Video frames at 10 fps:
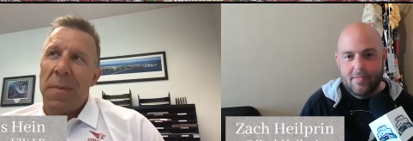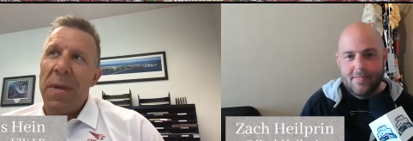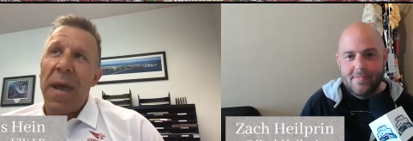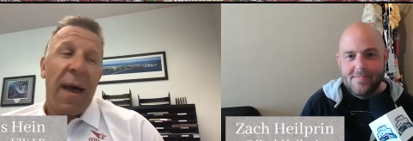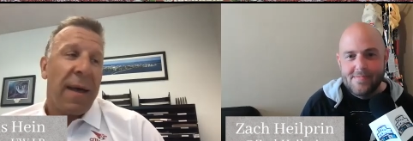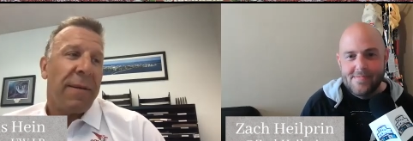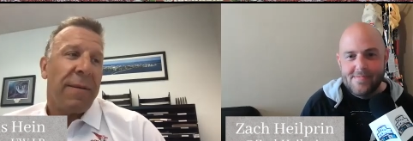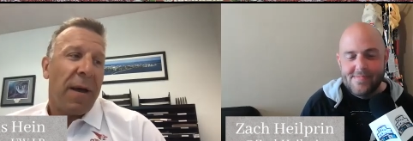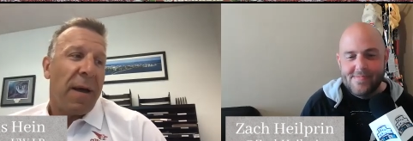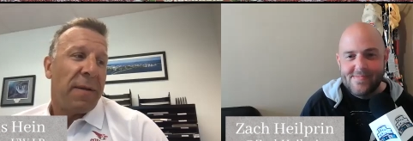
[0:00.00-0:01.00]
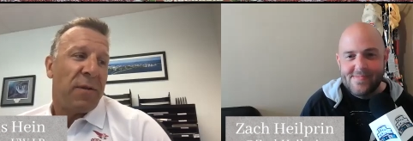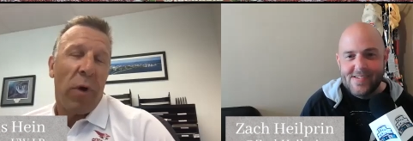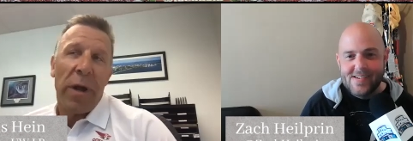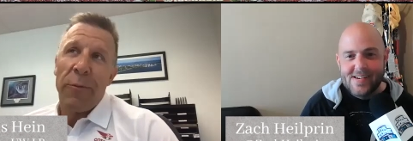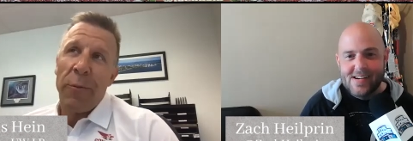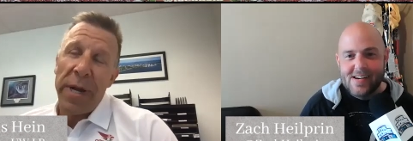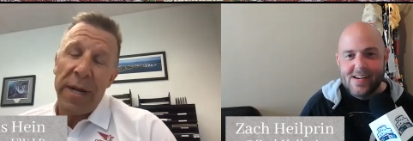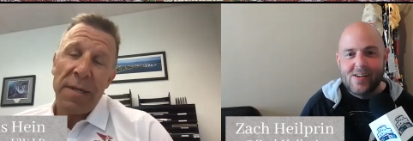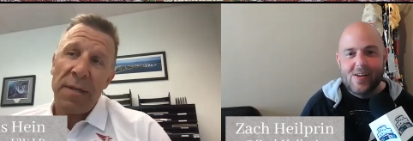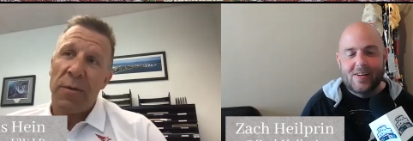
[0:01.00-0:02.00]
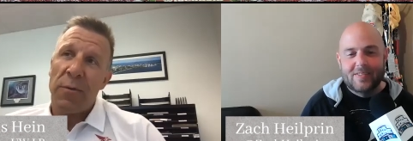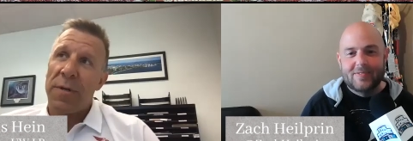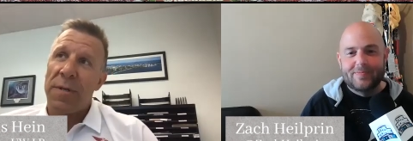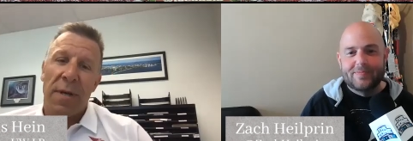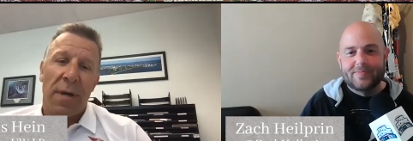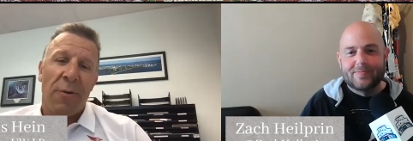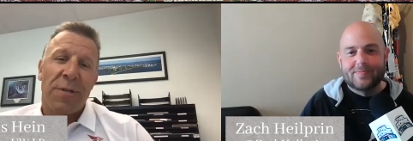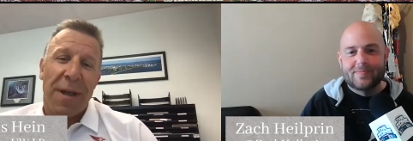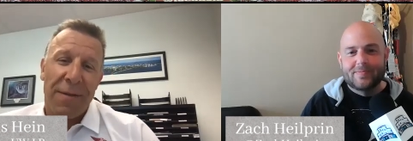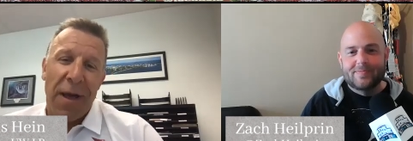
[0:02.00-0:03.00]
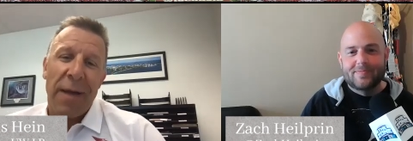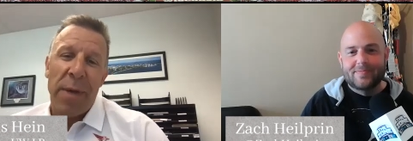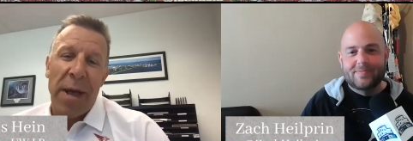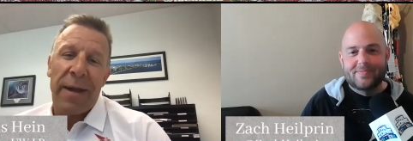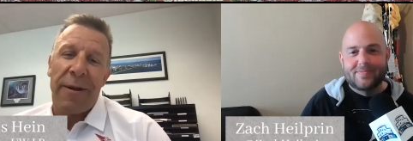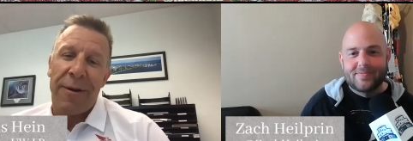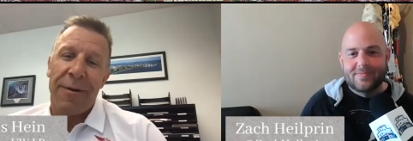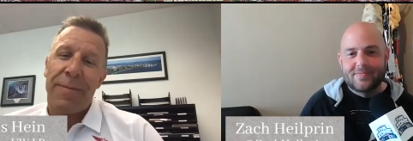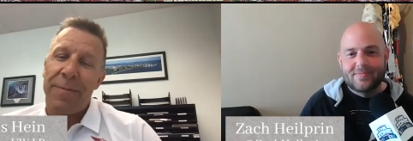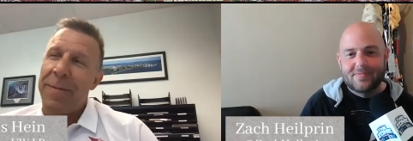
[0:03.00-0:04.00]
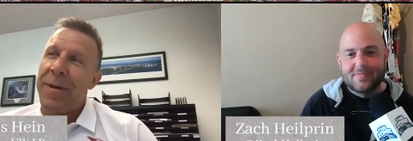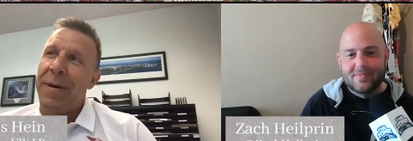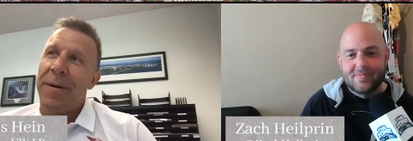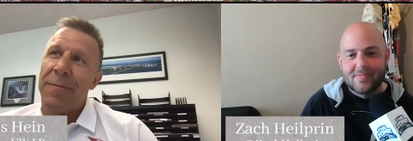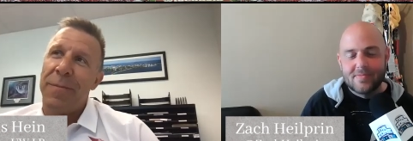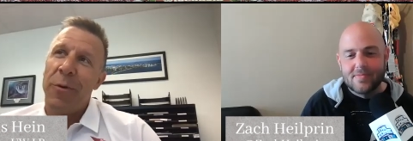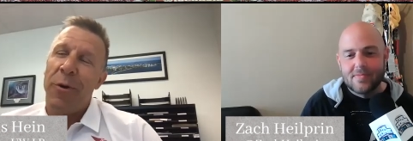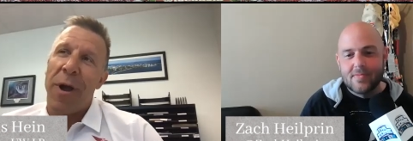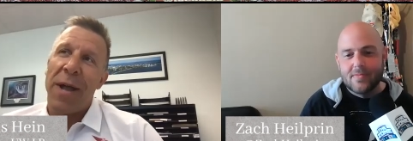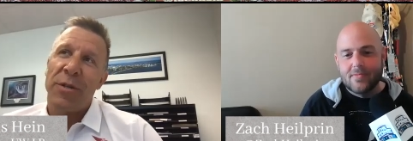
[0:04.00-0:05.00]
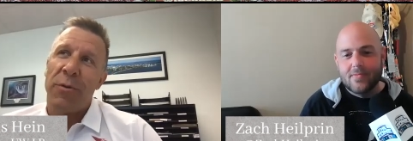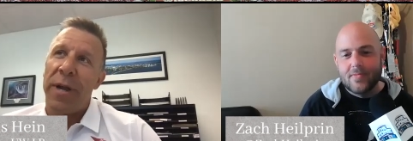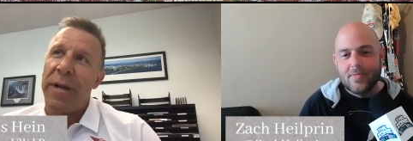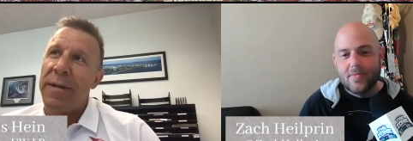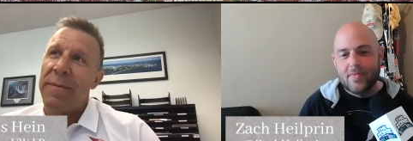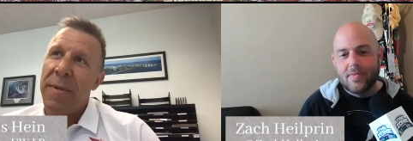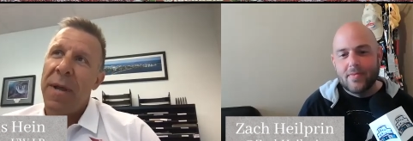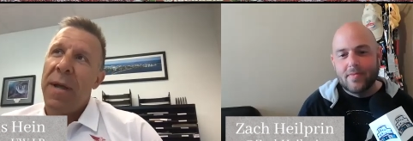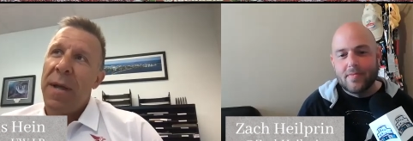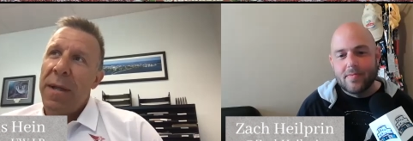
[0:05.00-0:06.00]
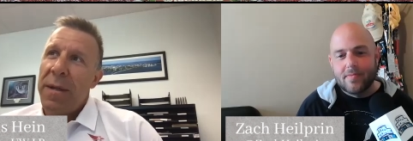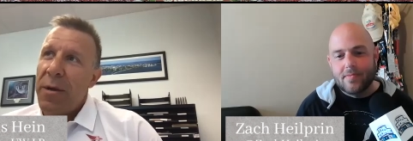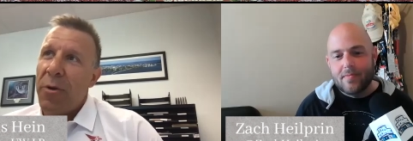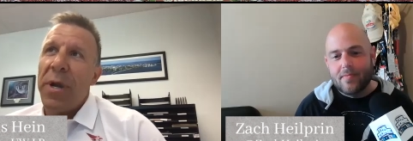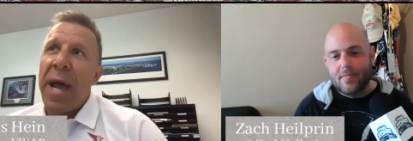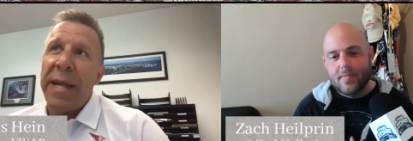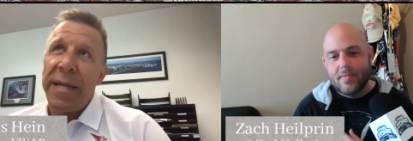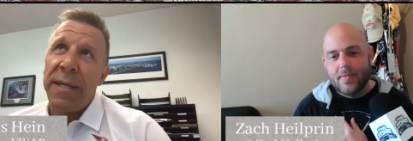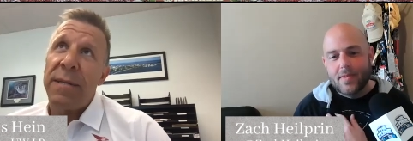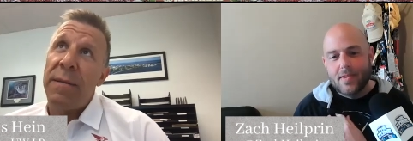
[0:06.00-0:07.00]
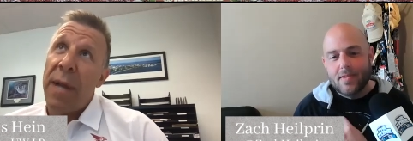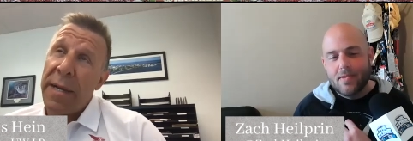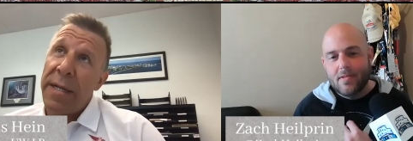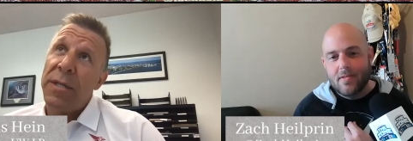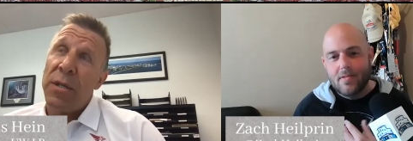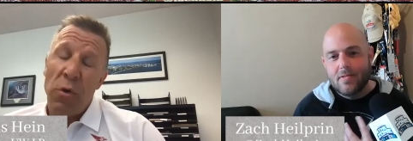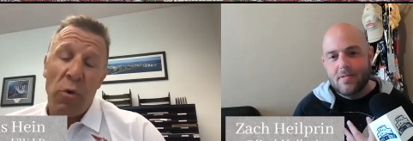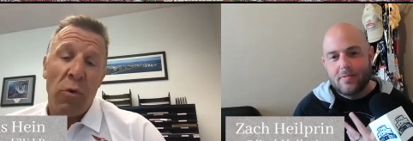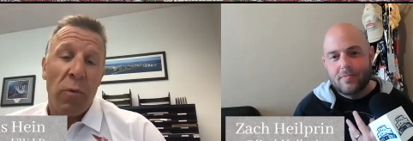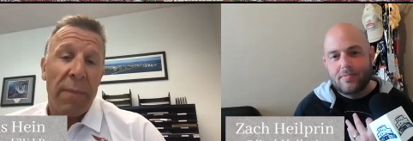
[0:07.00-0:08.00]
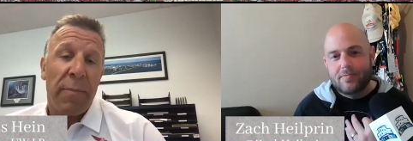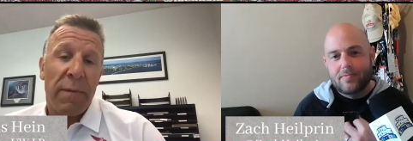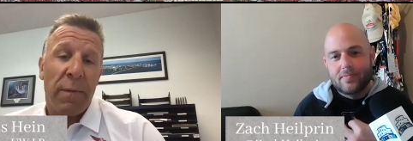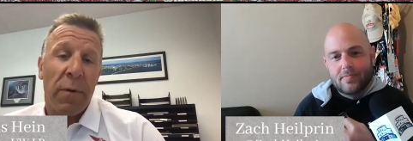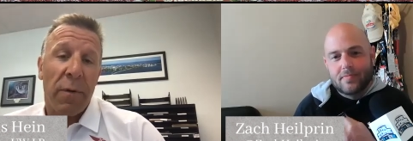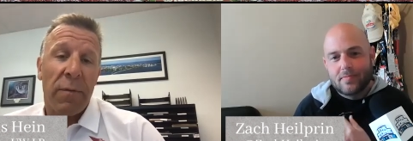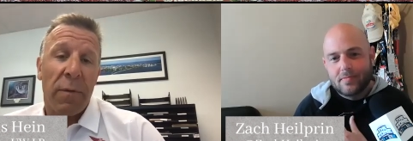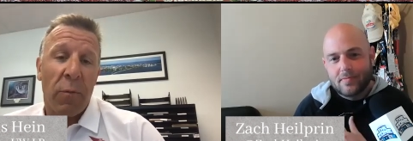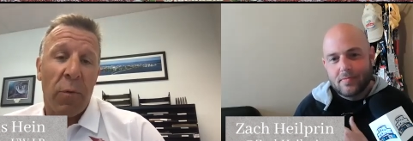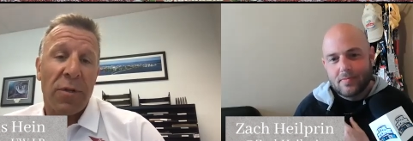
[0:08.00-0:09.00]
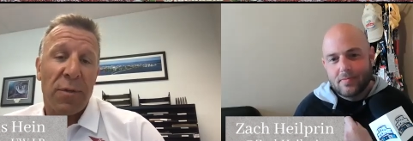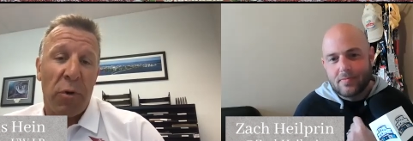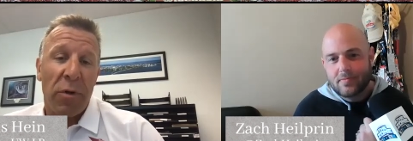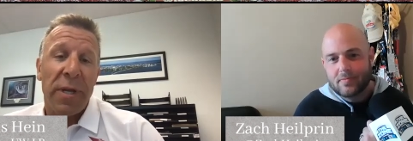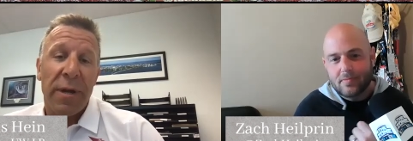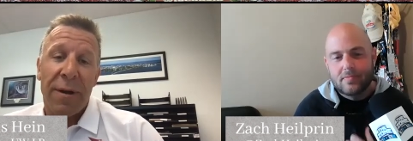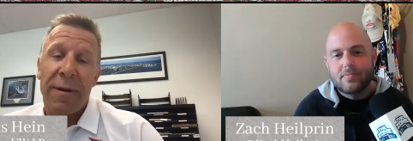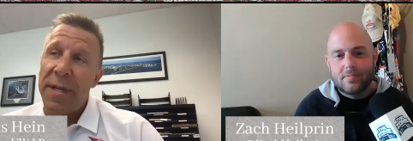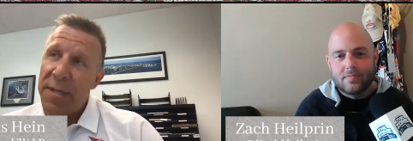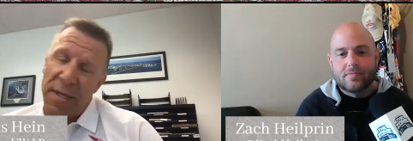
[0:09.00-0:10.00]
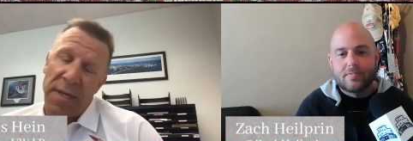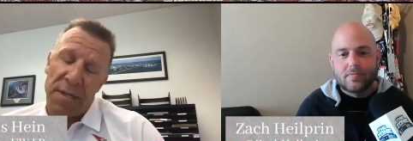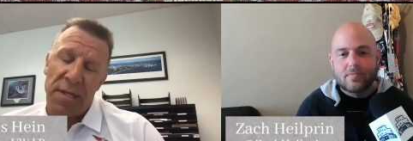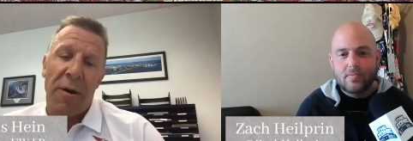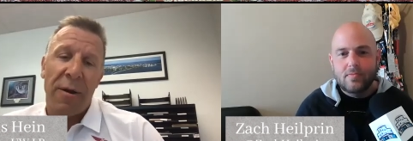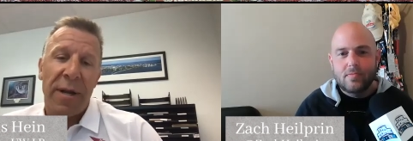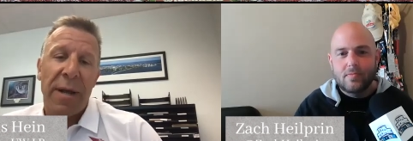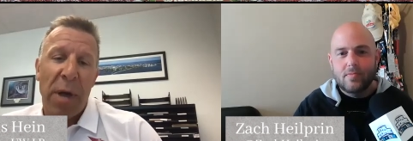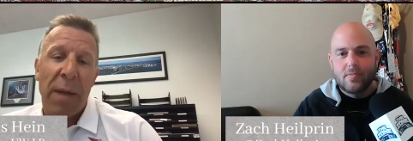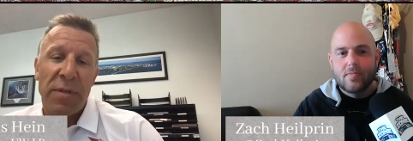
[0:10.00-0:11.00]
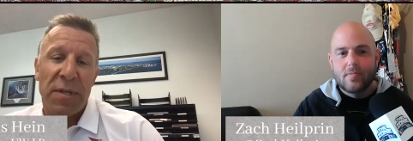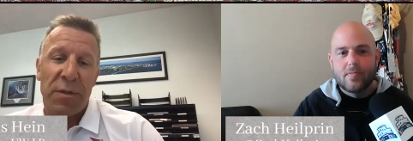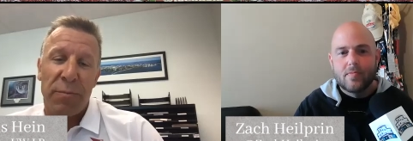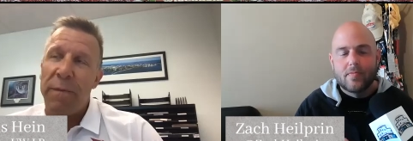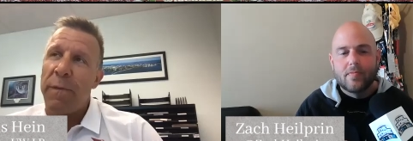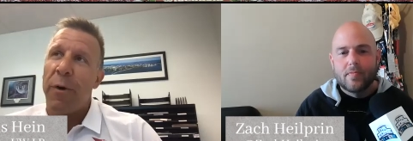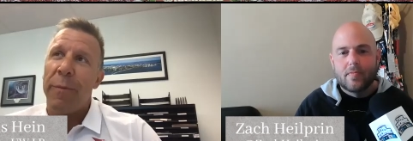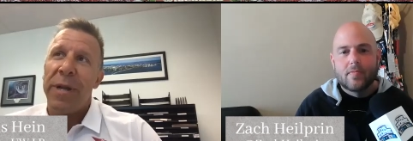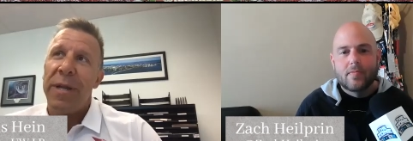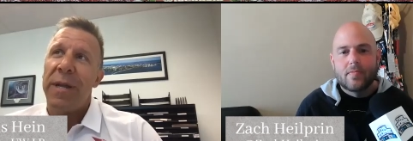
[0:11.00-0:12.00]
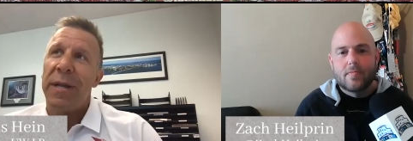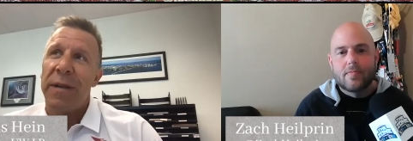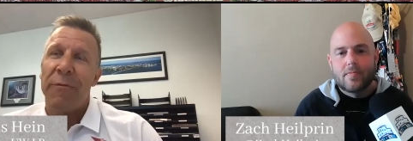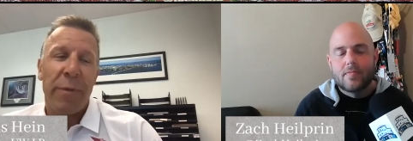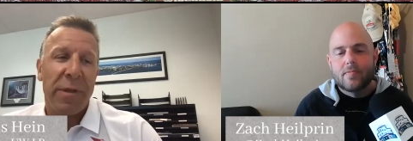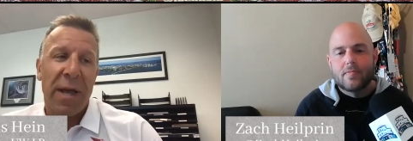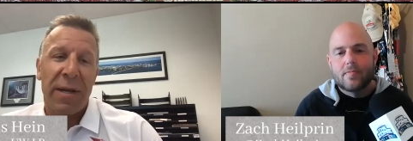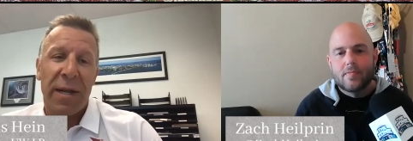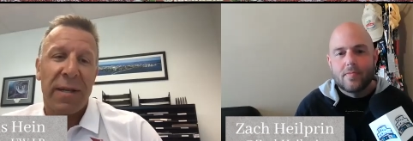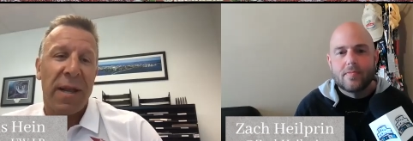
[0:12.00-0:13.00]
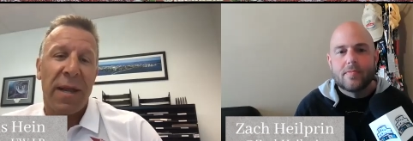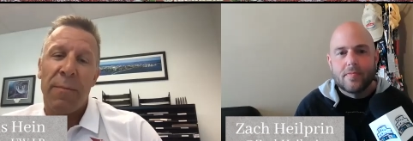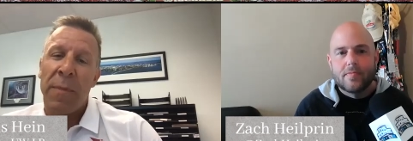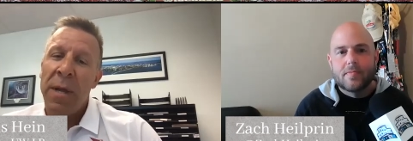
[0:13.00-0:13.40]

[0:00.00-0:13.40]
Speaker 1: Yeah, uh, Dwight Reese, who was an outside linebacker um, who graduated, you know, 90, 92, right before the, the Rose Bowl year. He he started at my position before me. He had given me that nickname